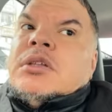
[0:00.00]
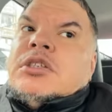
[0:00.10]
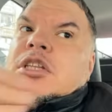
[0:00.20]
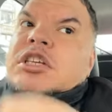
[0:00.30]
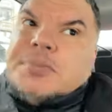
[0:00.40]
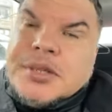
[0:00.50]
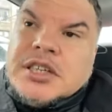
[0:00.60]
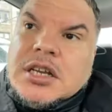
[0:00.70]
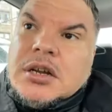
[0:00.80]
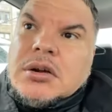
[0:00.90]
to this
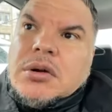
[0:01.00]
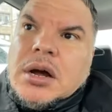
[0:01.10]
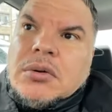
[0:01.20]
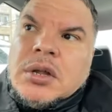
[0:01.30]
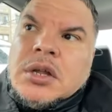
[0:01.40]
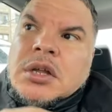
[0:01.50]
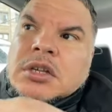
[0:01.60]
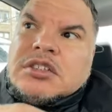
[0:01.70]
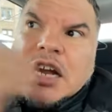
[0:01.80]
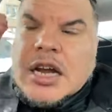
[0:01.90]
particular crowd,
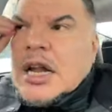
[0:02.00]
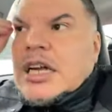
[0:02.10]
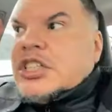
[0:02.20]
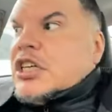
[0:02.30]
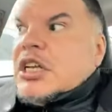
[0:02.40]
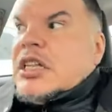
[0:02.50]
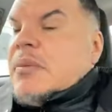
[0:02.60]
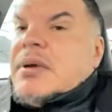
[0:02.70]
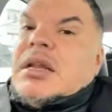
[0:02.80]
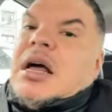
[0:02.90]
psychologically,
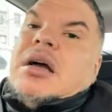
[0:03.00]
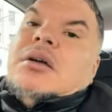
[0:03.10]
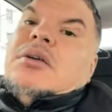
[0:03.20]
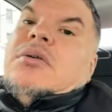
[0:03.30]
they may not